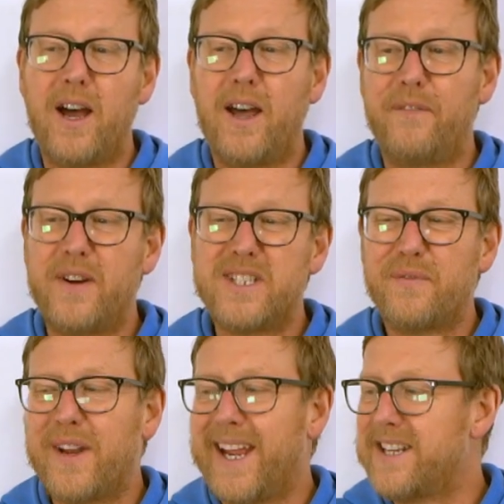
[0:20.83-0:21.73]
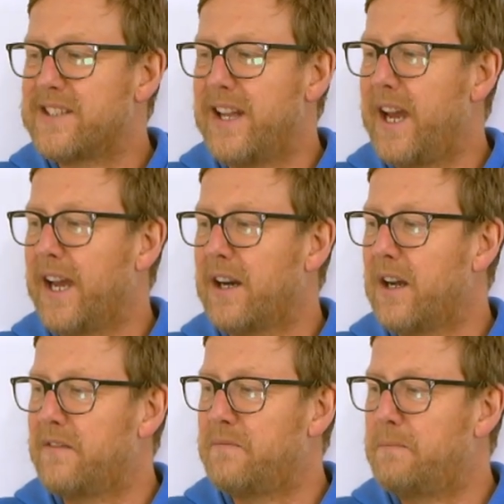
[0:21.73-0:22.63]
effectively it's their
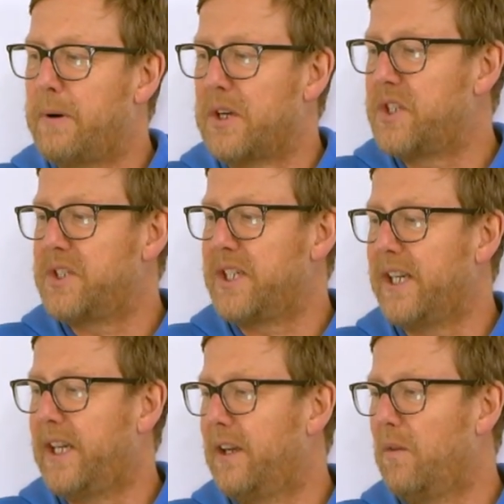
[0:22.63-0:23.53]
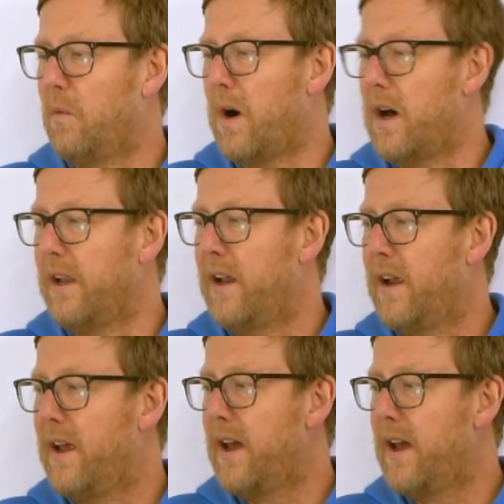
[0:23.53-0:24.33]
kind of budgety one.